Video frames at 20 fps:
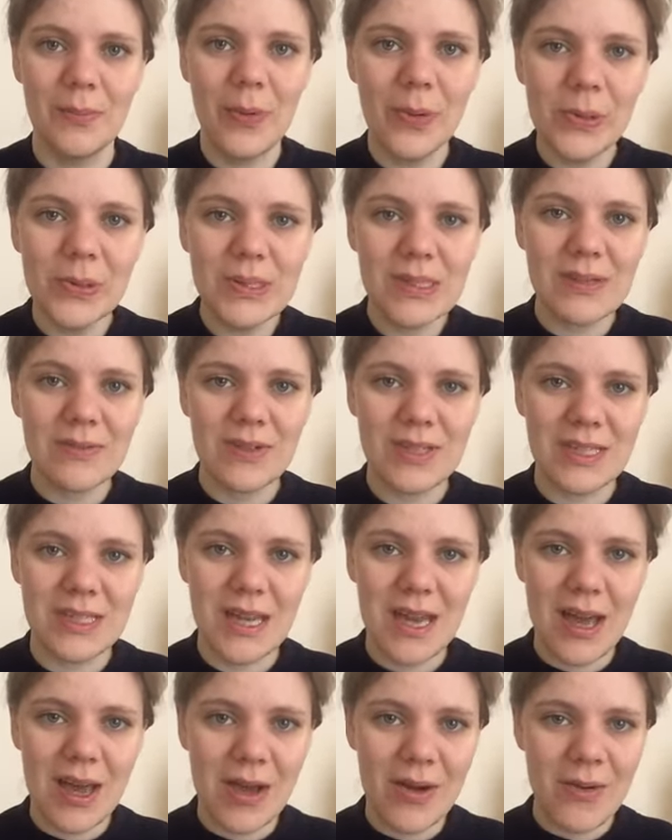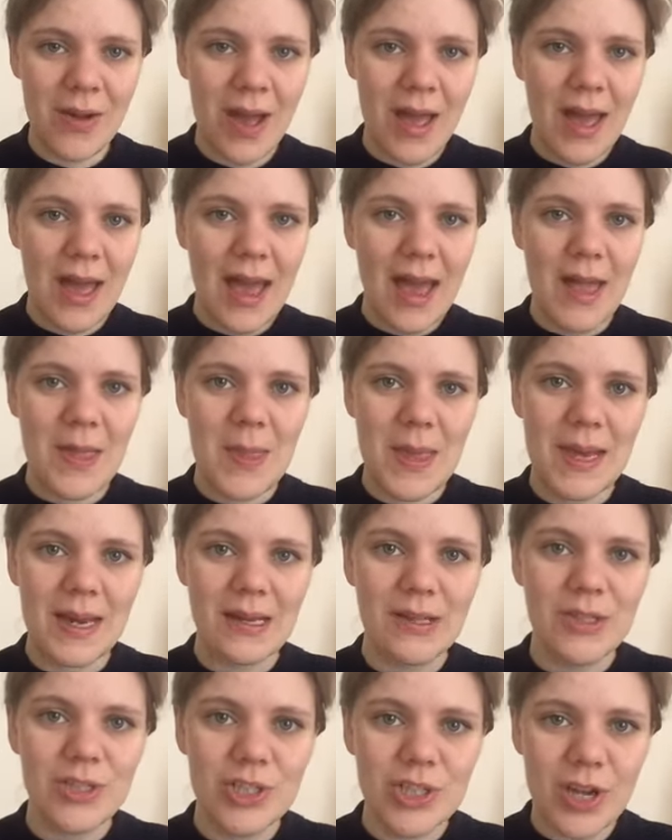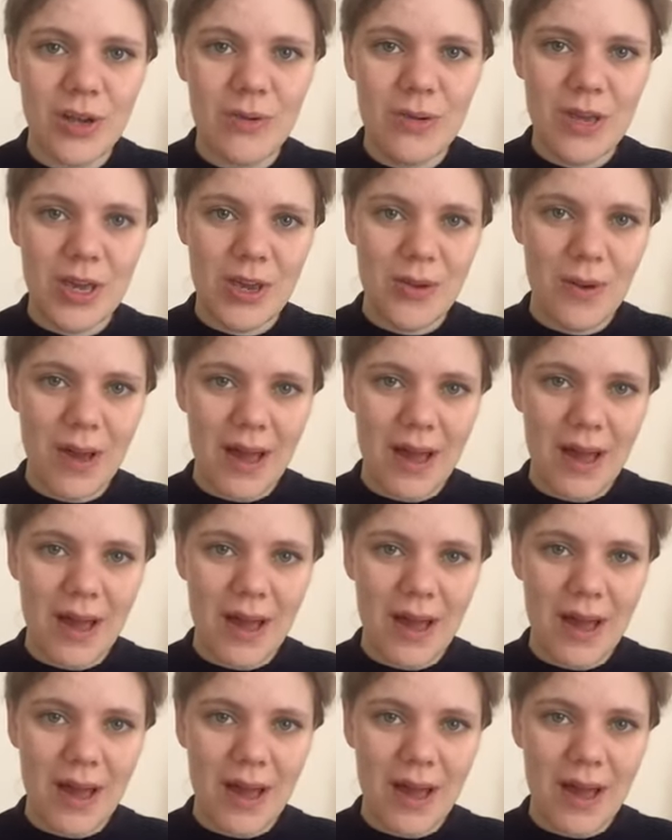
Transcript: Pause the video and then I'll show you